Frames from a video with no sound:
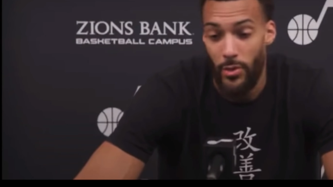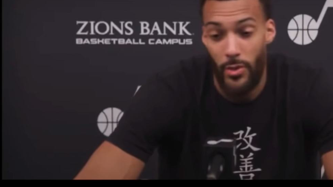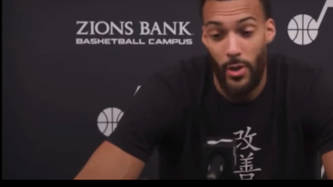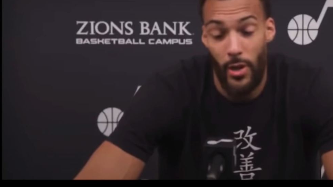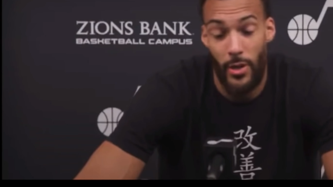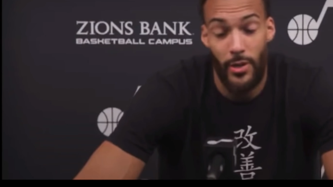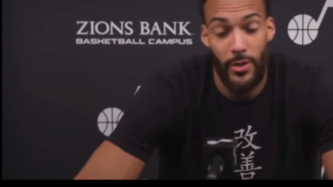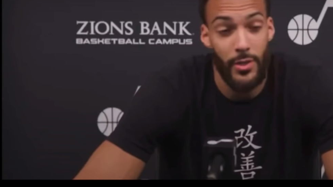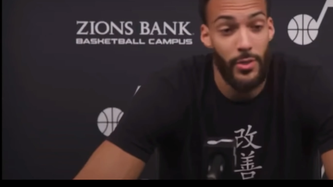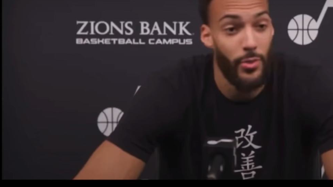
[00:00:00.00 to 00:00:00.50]

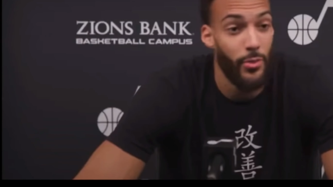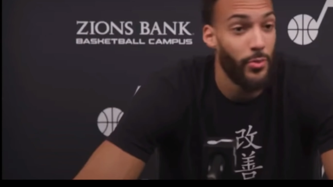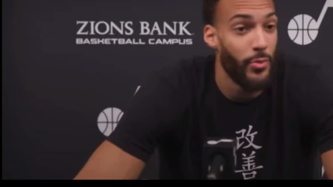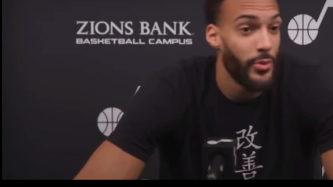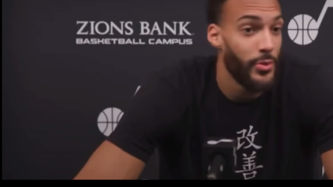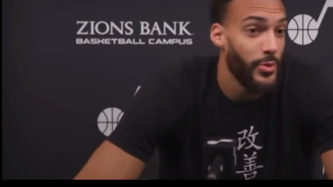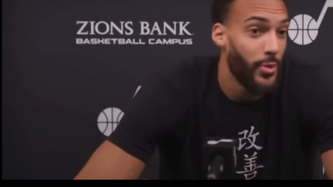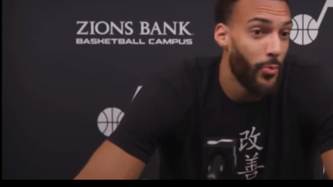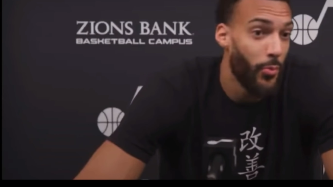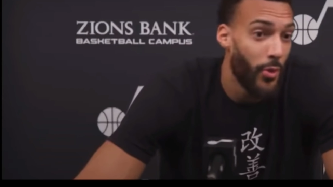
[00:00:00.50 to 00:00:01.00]
targeting
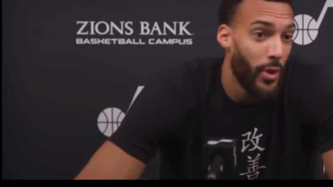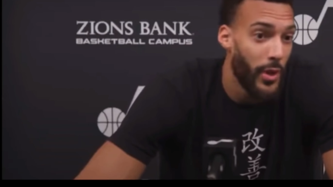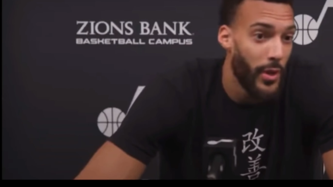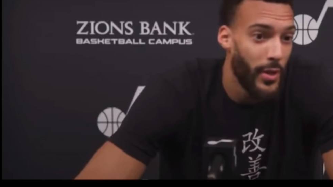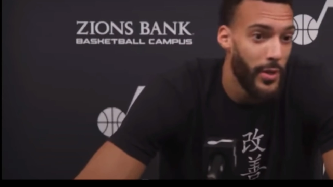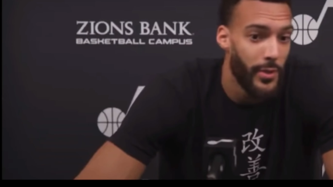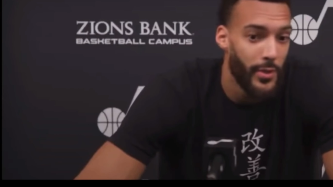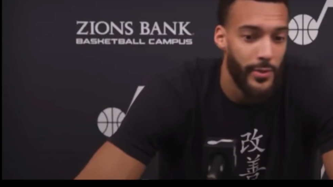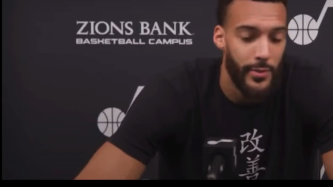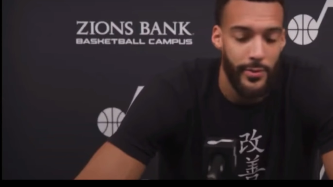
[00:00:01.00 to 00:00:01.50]
you in some
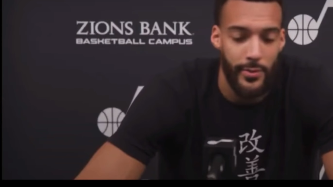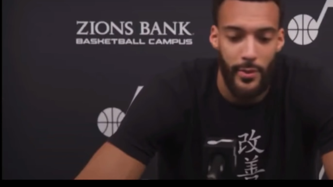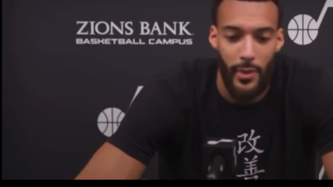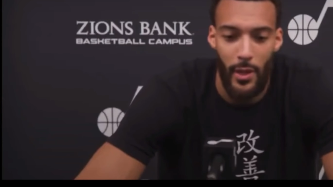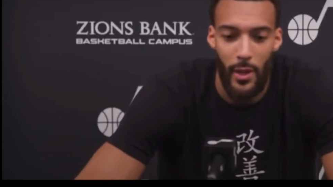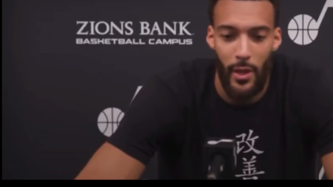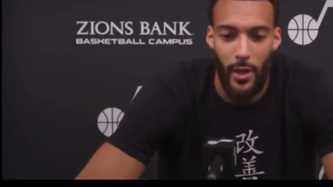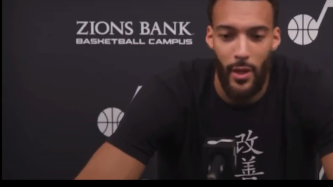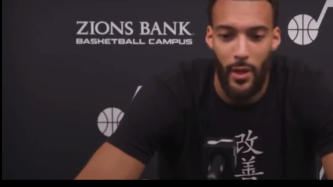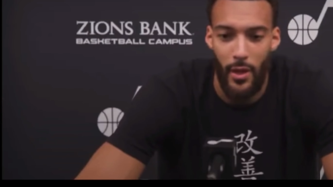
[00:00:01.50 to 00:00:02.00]
way,
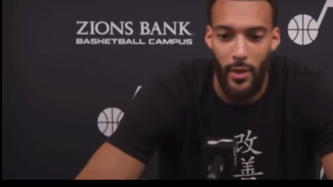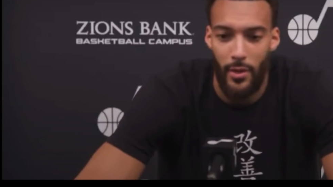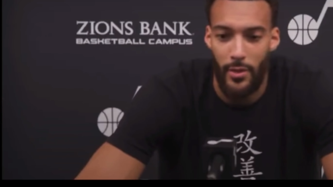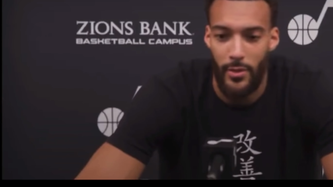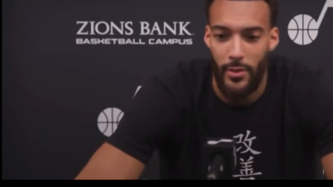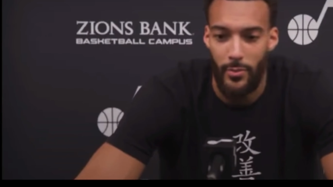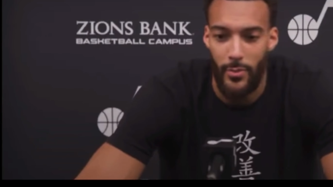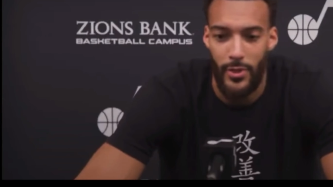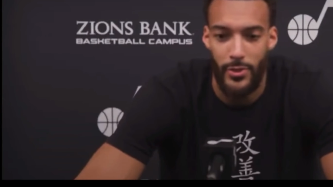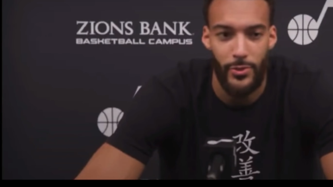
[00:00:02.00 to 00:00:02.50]

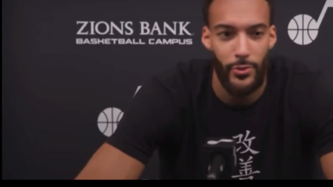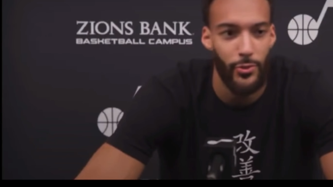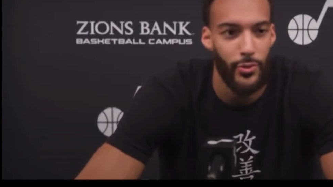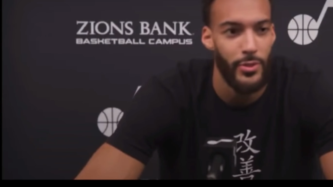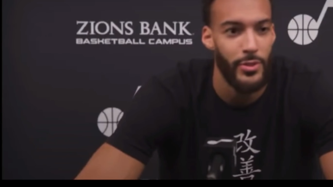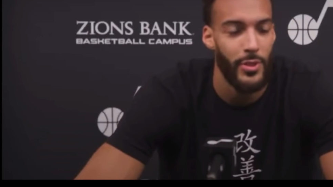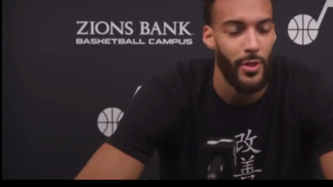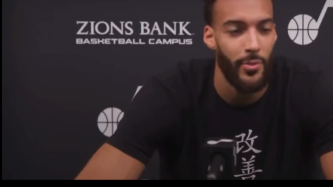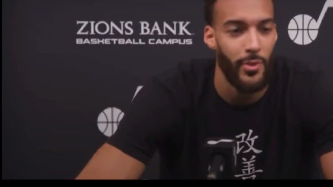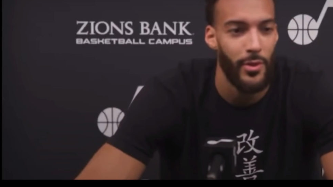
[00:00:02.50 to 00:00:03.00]
it means you're
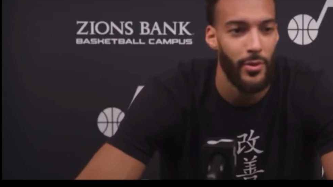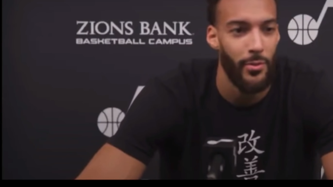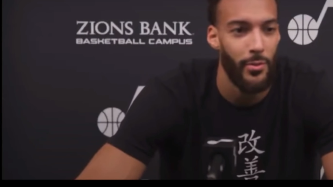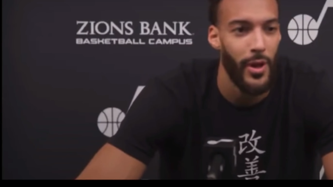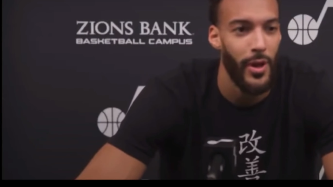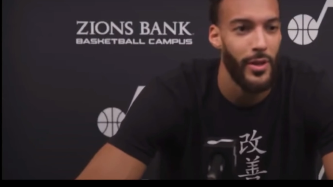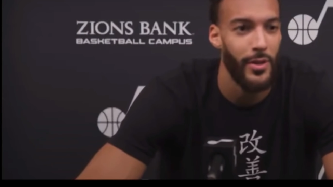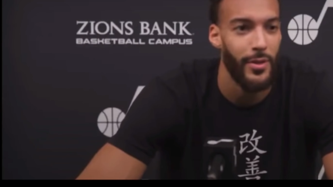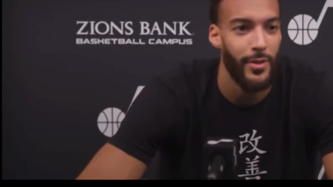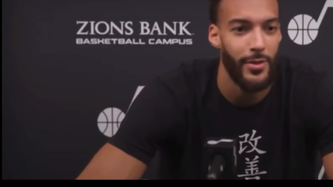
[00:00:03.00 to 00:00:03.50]
doing something
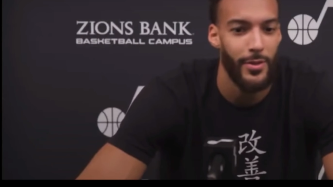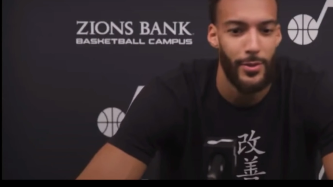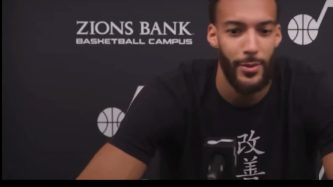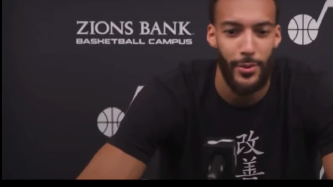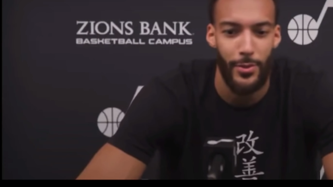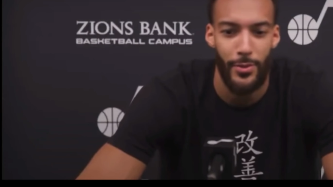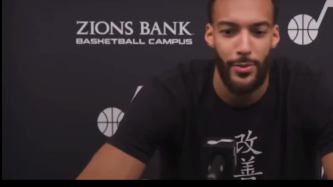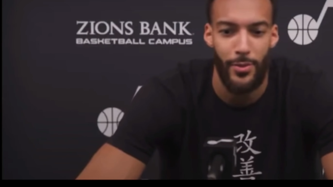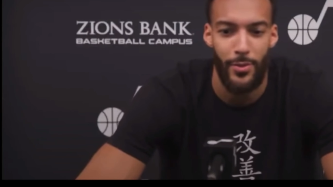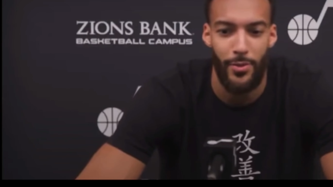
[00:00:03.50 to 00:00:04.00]
right,
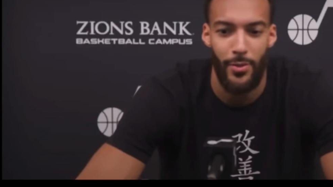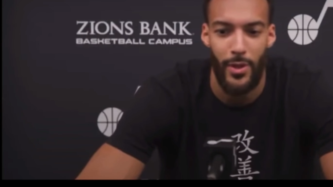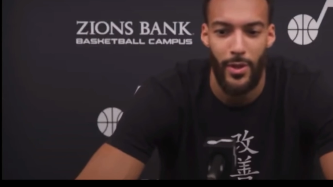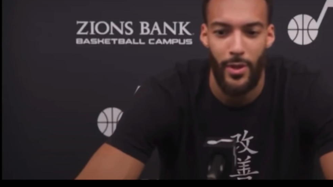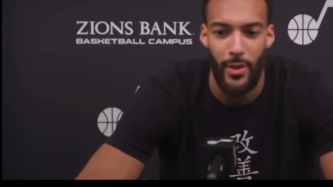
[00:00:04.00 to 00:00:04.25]
you know.